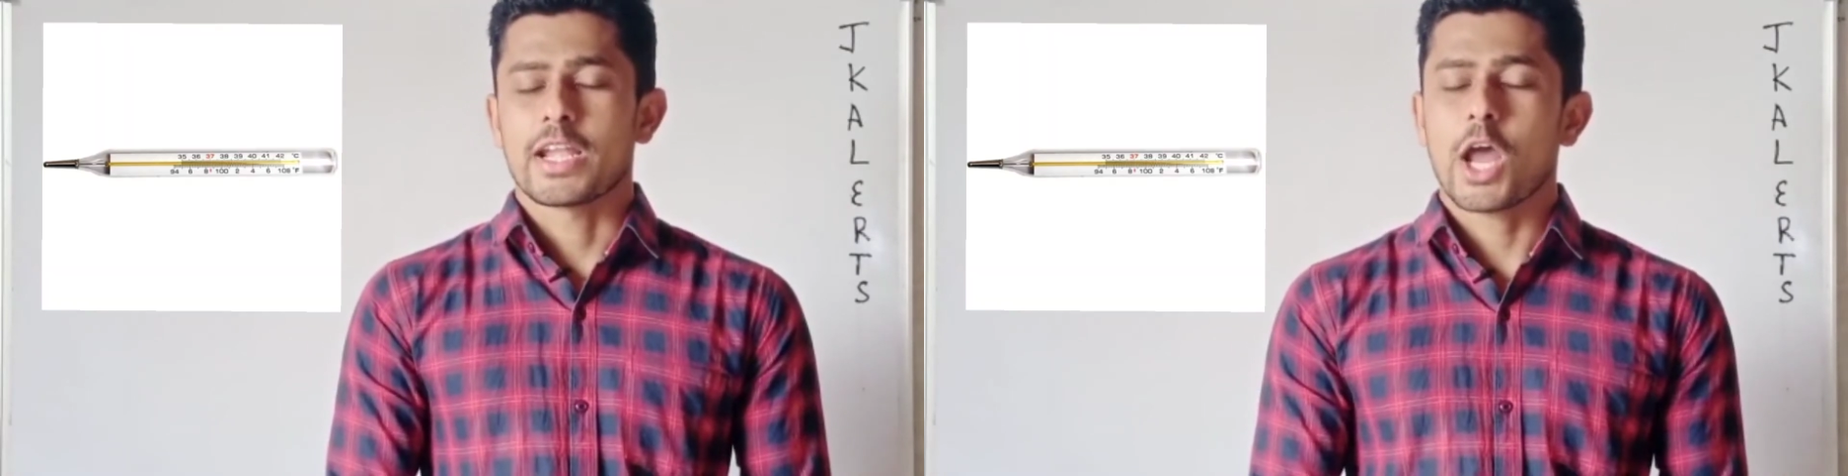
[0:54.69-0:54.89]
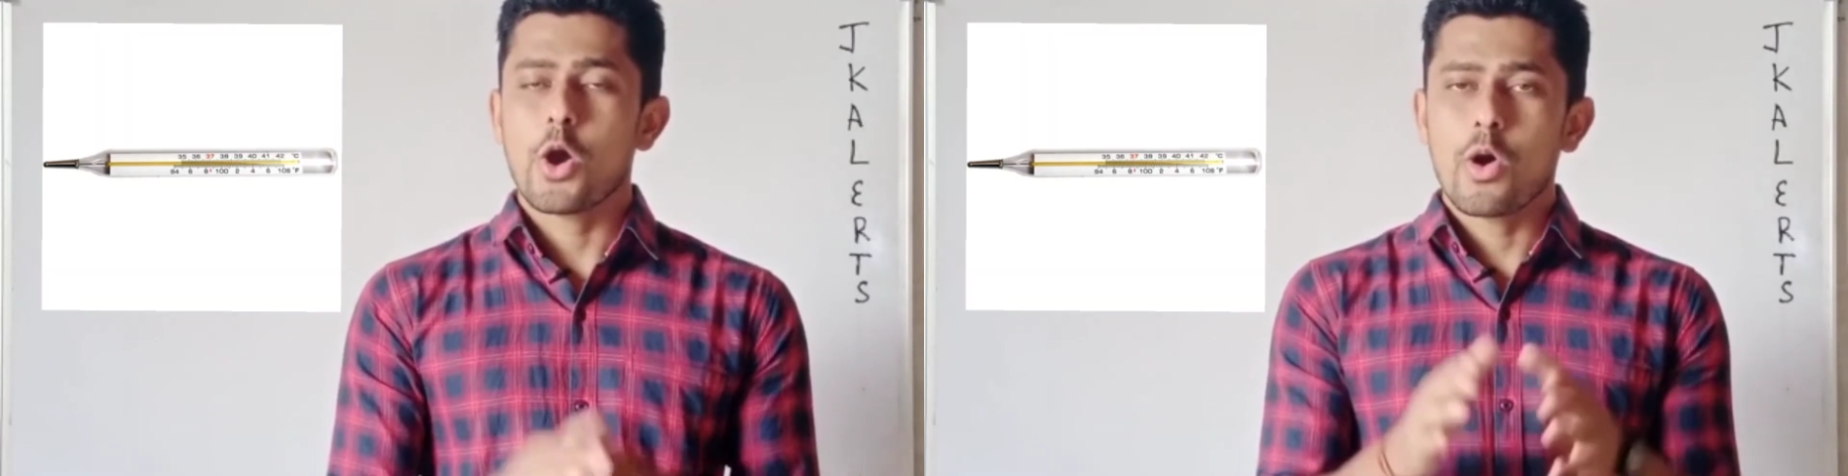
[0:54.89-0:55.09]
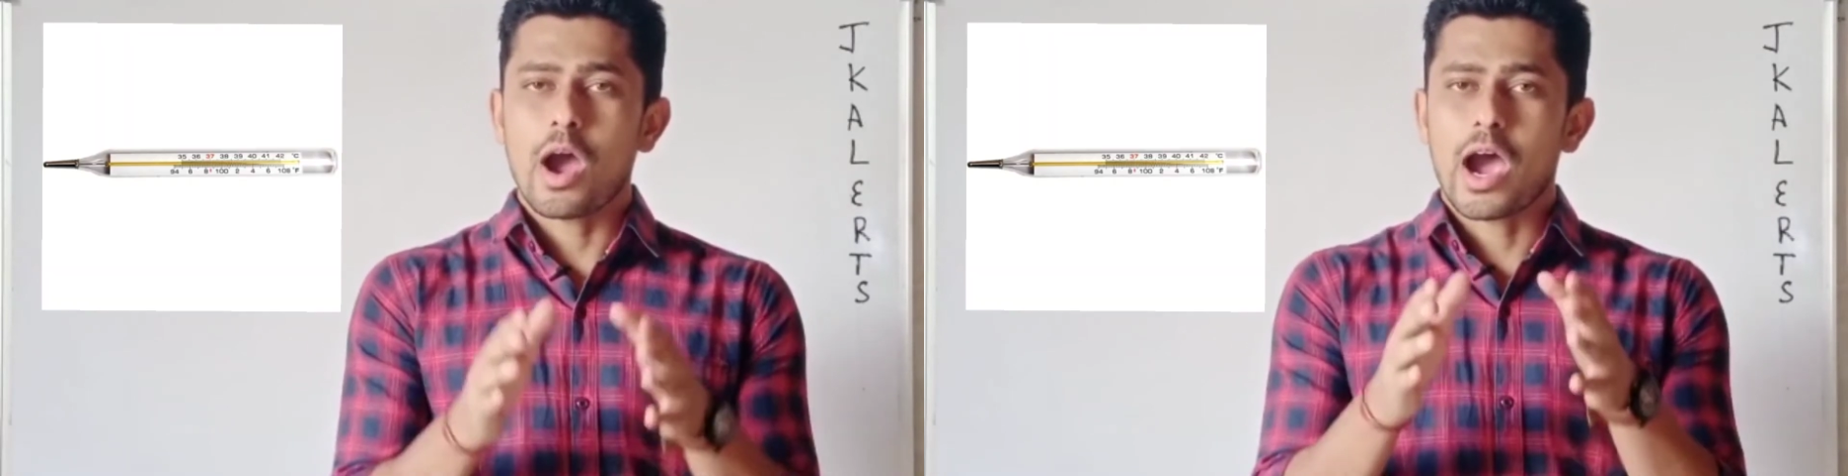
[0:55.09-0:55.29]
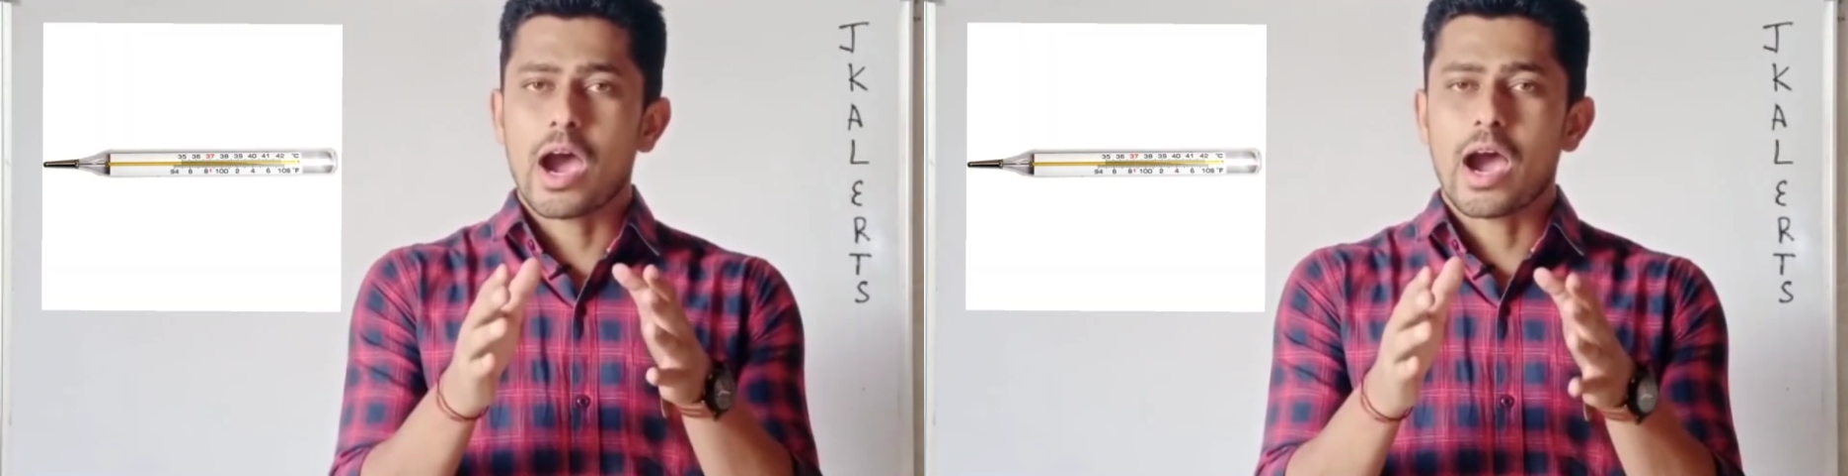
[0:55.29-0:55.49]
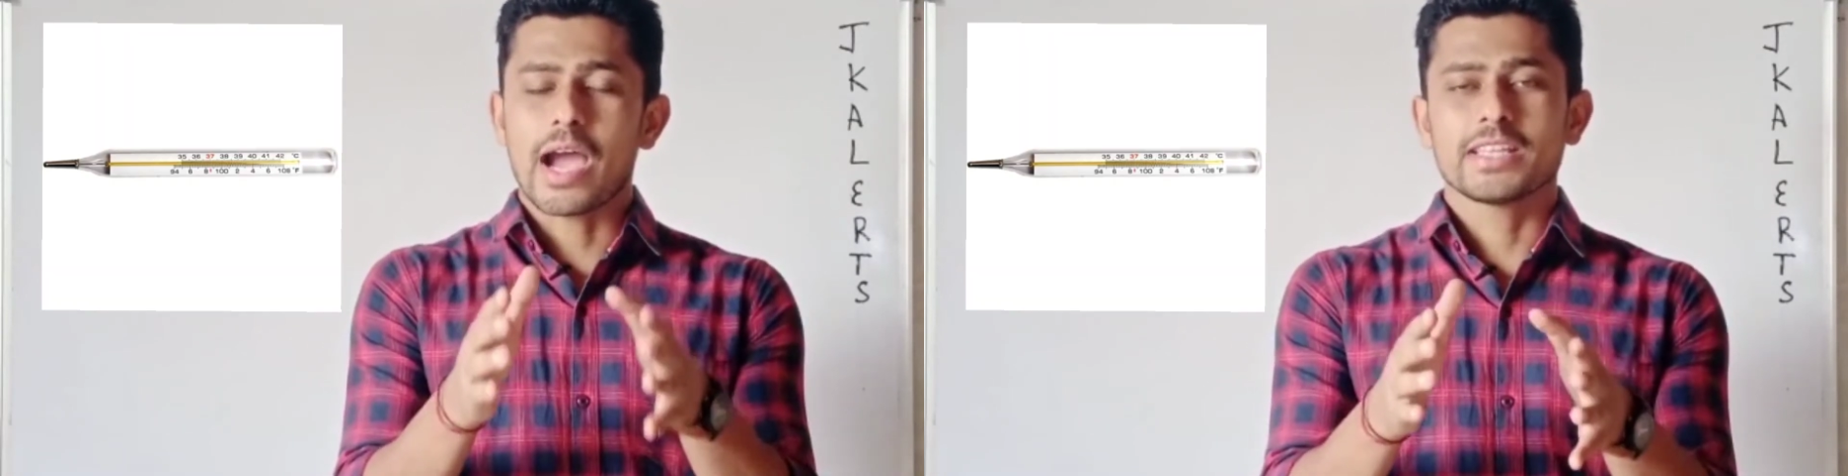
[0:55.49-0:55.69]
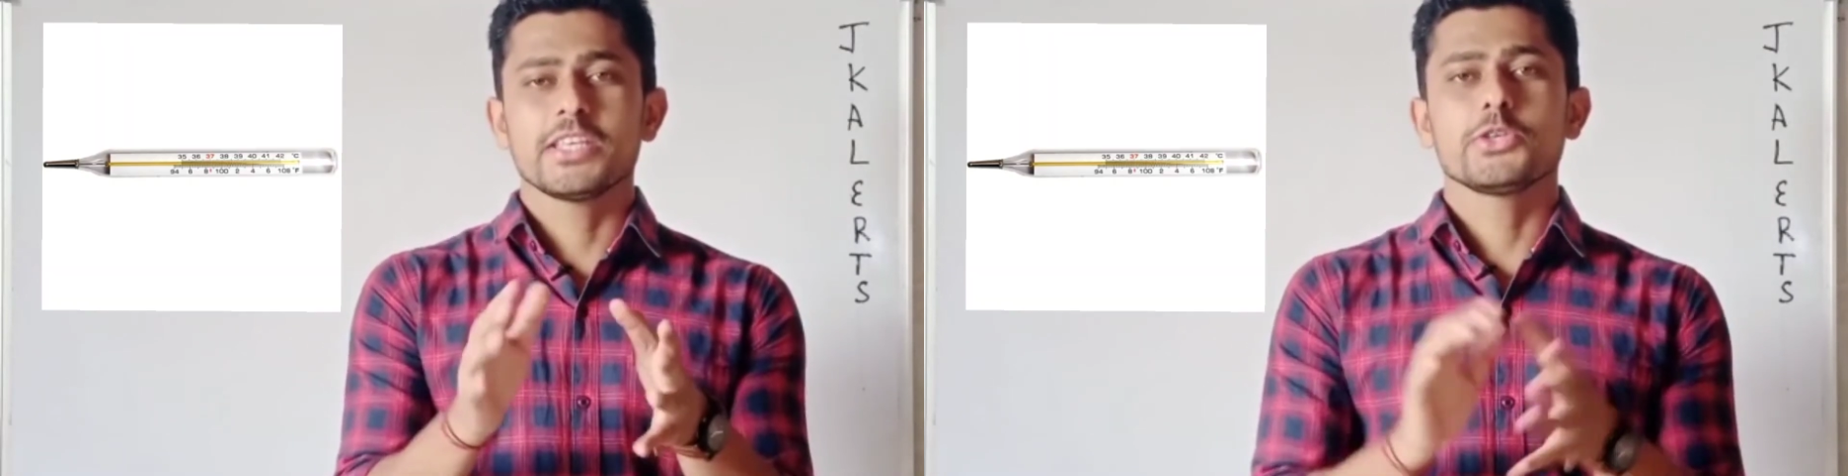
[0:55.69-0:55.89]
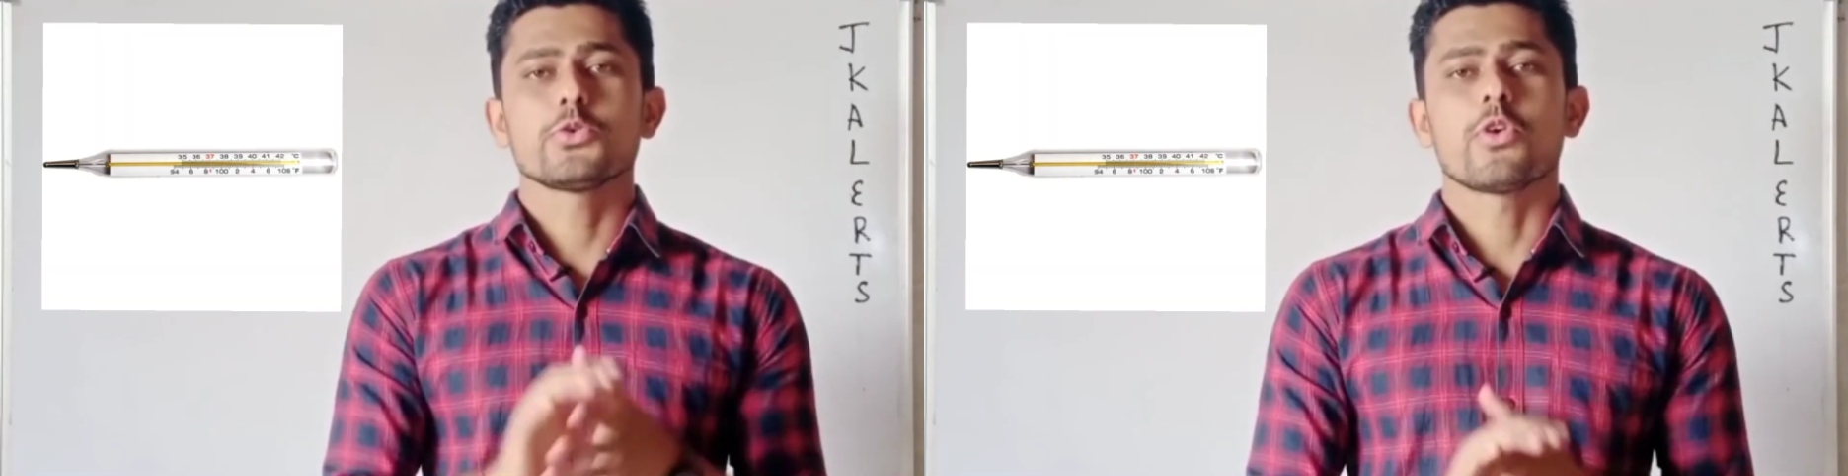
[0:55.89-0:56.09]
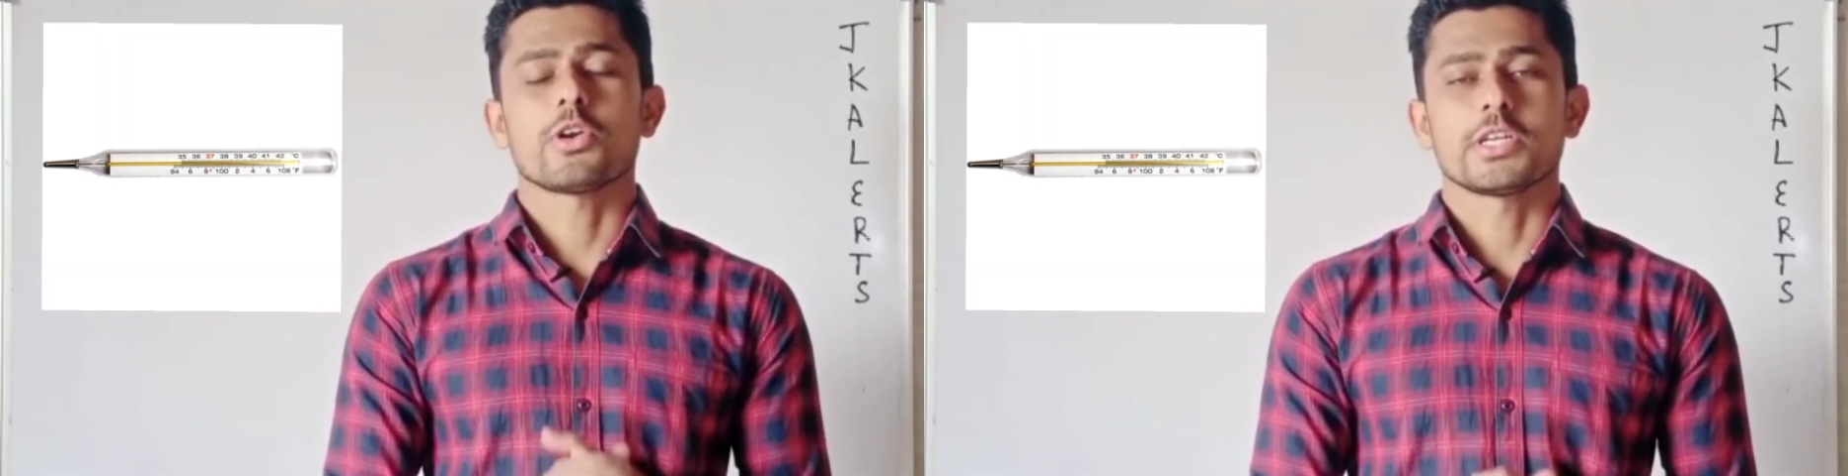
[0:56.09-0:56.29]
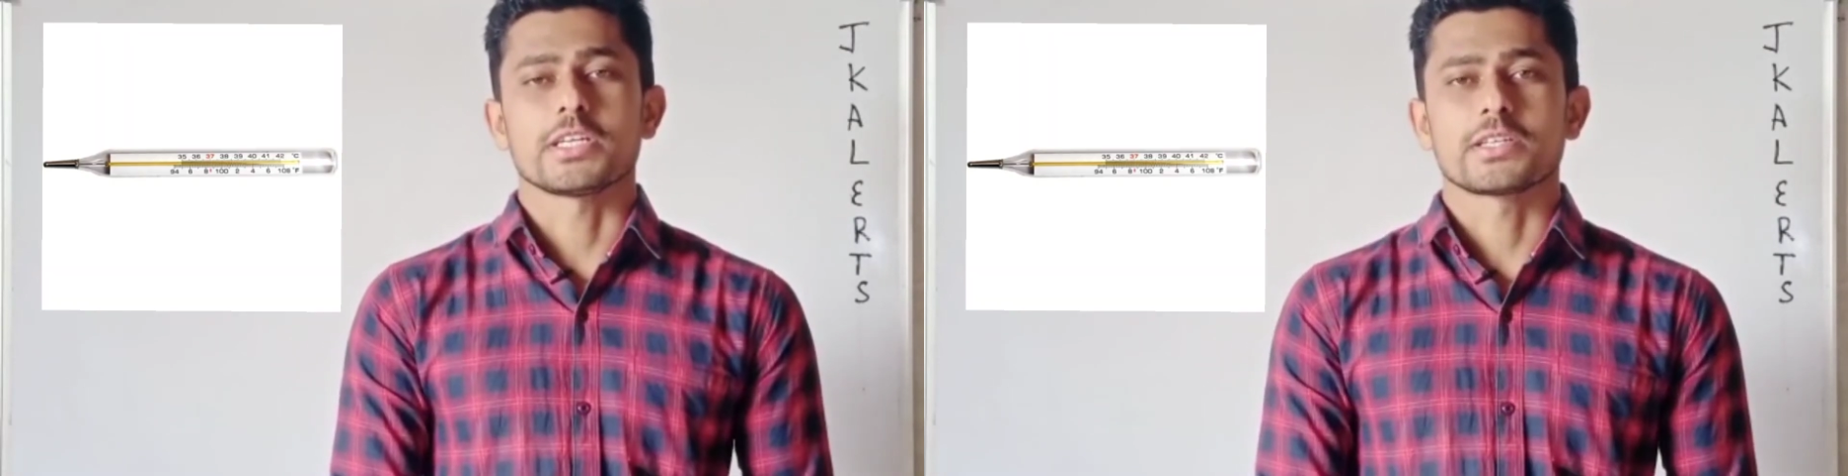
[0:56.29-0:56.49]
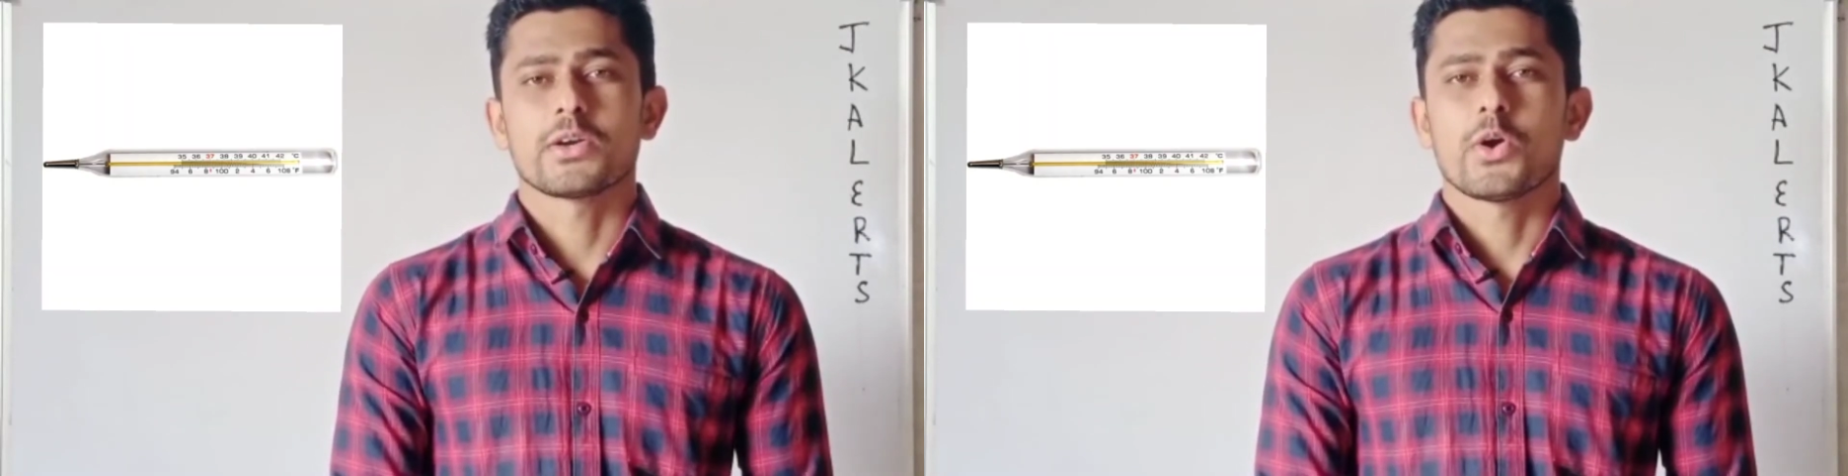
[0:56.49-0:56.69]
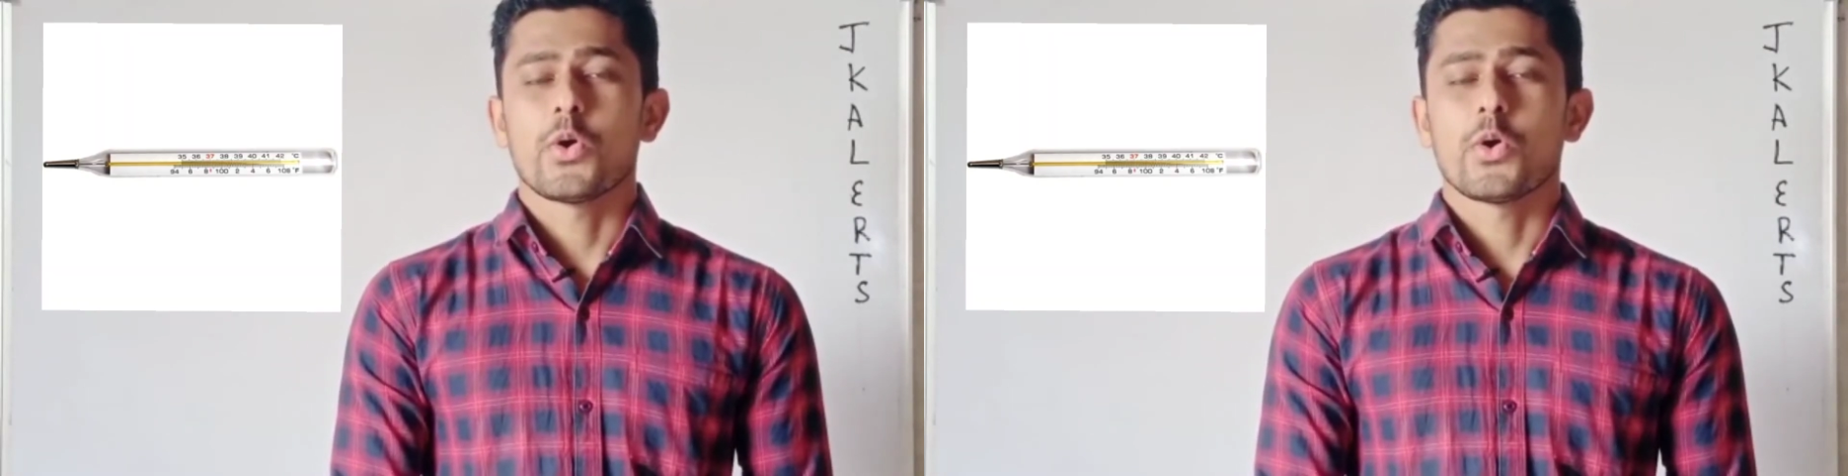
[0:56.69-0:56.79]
Now I think you got it.